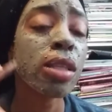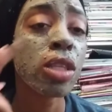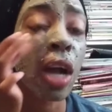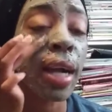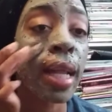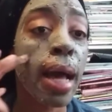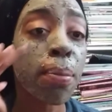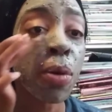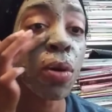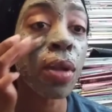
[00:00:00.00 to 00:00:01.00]
Target
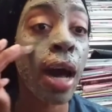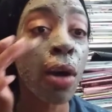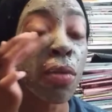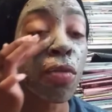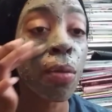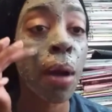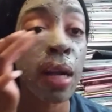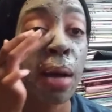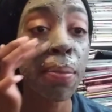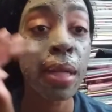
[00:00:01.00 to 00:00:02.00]
had pulled out from
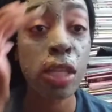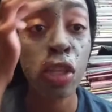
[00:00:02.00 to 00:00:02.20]
our company,